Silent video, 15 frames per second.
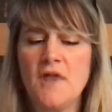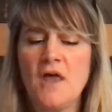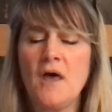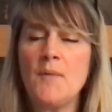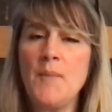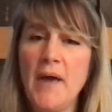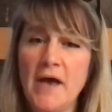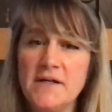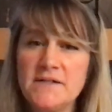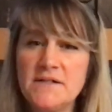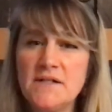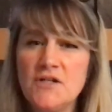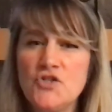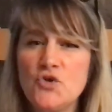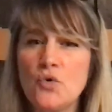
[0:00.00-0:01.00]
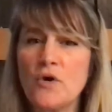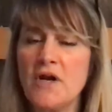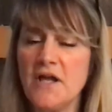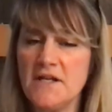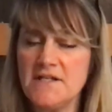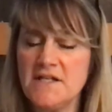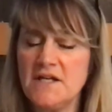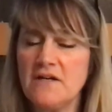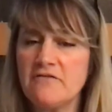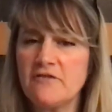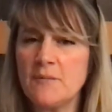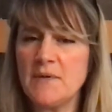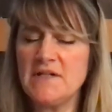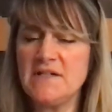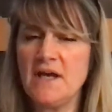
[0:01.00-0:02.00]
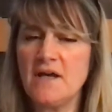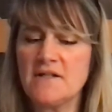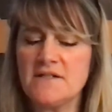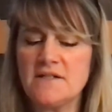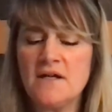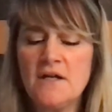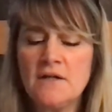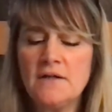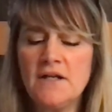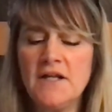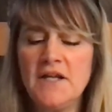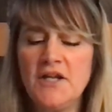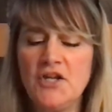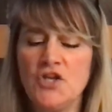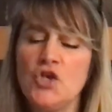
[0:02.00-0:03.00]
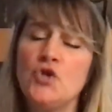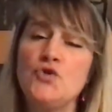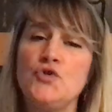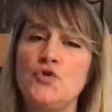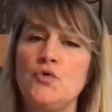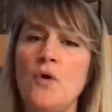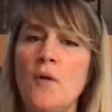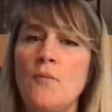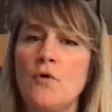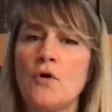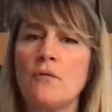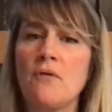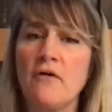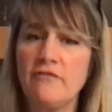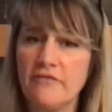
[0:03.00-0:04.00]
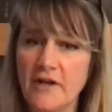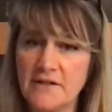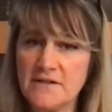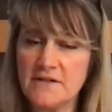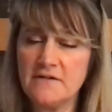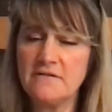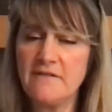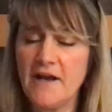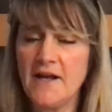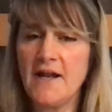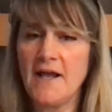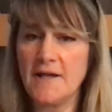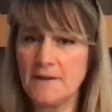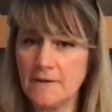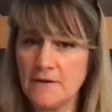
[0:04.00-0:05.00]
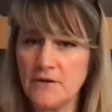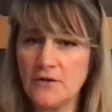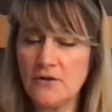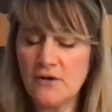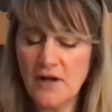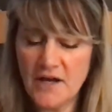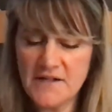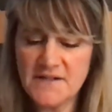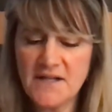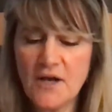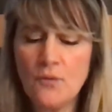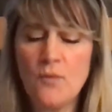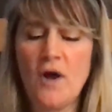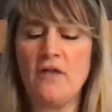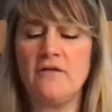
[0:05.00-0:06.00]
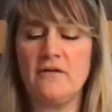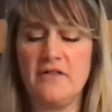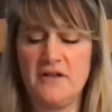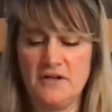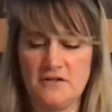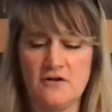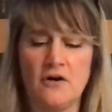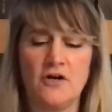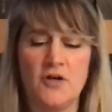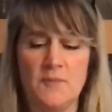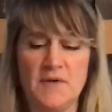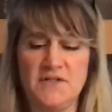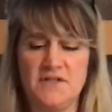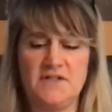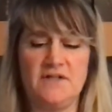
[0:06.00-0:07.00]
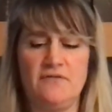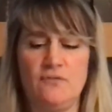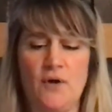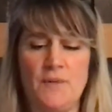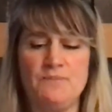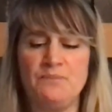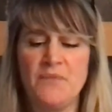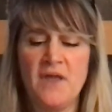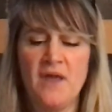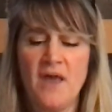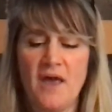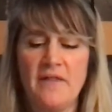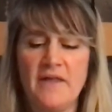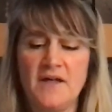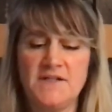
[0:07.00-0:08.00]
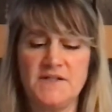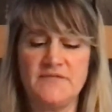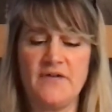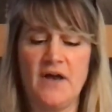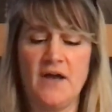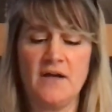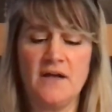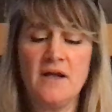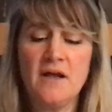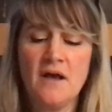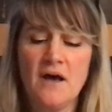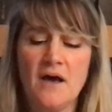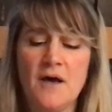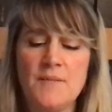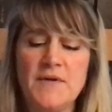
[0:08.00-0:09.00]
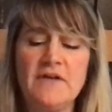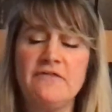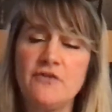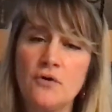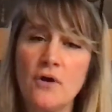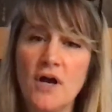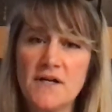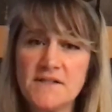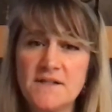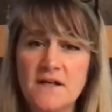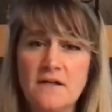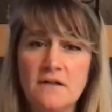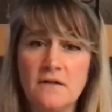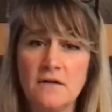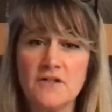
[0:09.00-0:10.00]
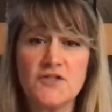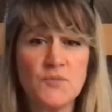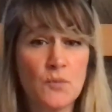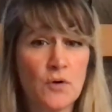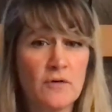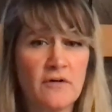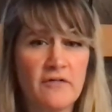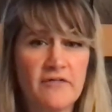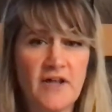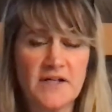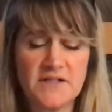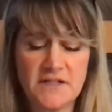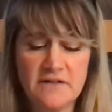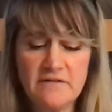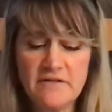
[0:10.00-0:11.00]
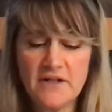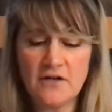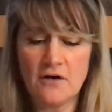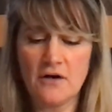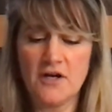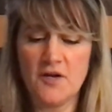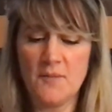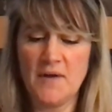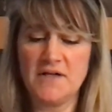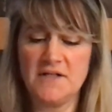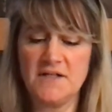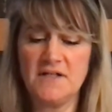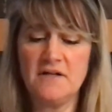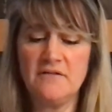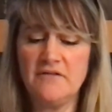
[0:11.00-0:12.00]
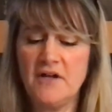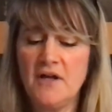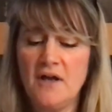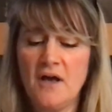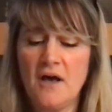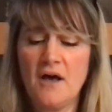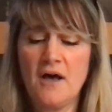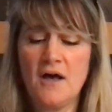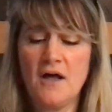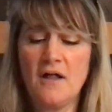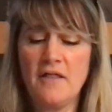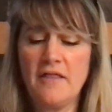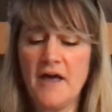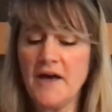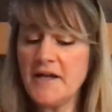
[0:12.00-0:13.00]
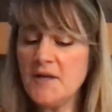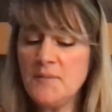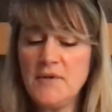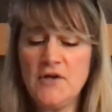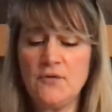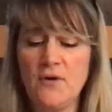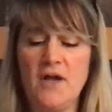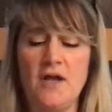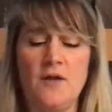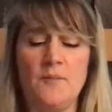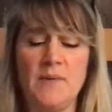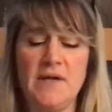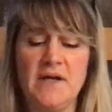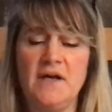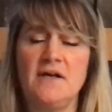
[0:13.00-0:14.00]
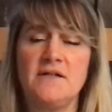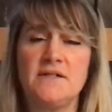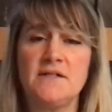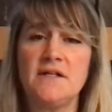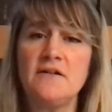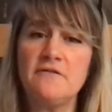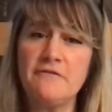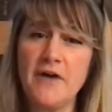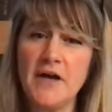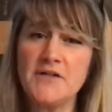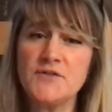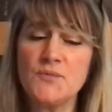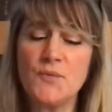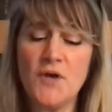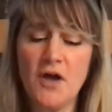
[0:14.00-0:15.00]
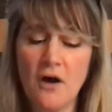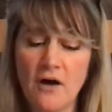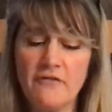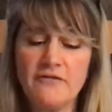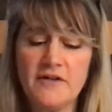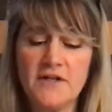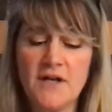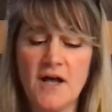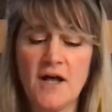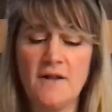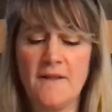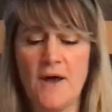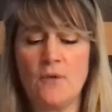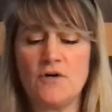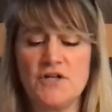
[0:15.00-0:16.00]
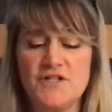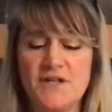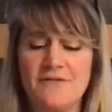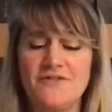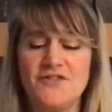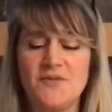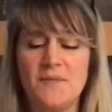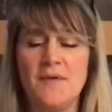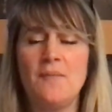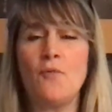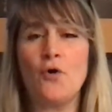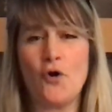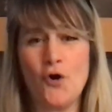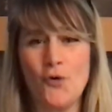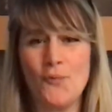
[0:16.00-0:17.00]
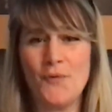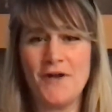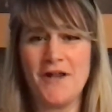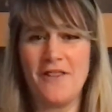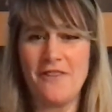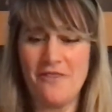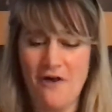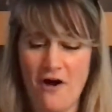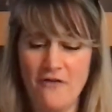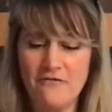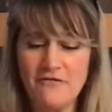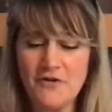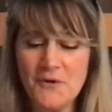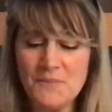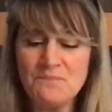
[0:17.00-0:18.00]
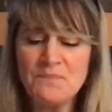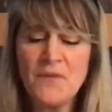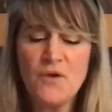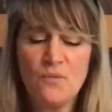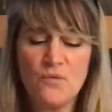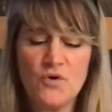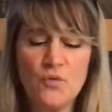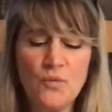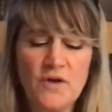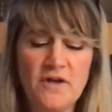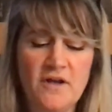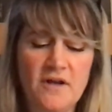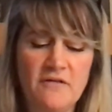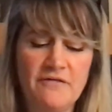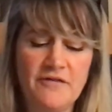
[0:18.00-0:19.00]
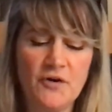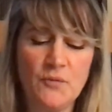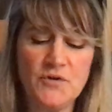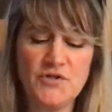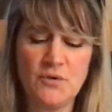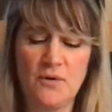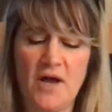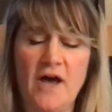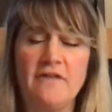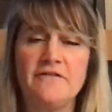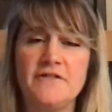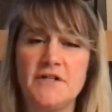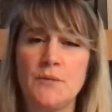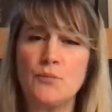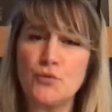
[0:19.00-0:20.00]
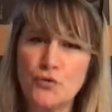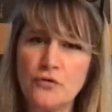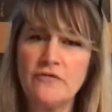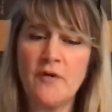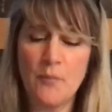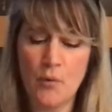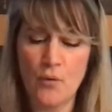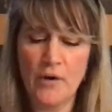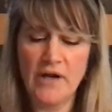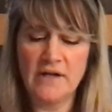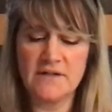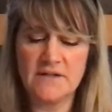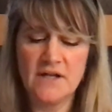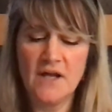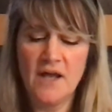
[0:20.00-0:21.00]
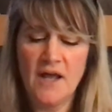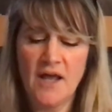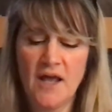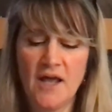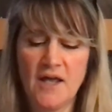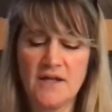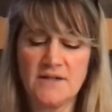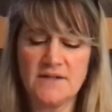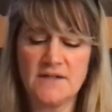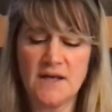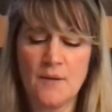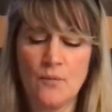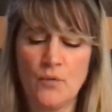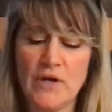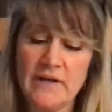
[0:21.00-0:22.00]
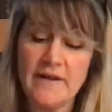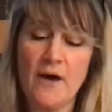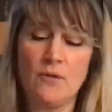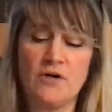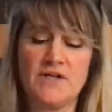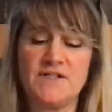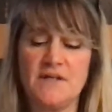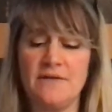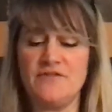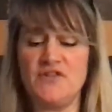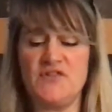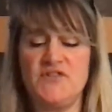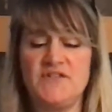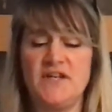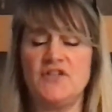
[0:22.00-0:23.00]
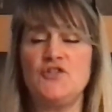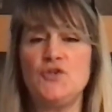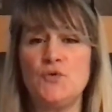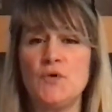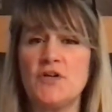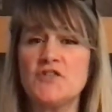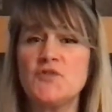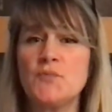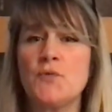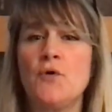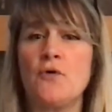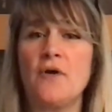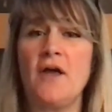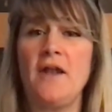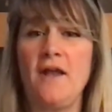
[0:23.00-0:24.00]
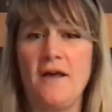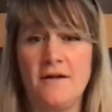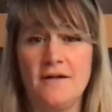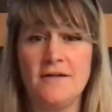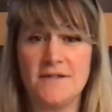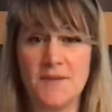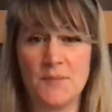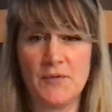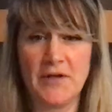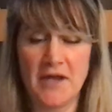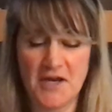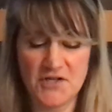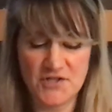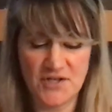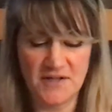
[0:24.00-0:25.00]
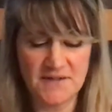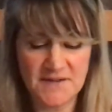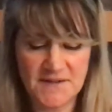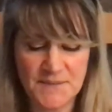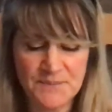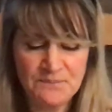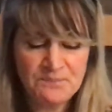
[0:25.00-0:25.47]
a passage or an idea from a text leading you to a more reflective and analytical essay rather than an argumentative one. And that's fine. If your essay looks more reflective than argumentative, that can be great because, in fact, we often allow ourselves to be more open and thoughtful when we feel we don't have to prove a point, and we allow ourselves instead to explore it and its implications.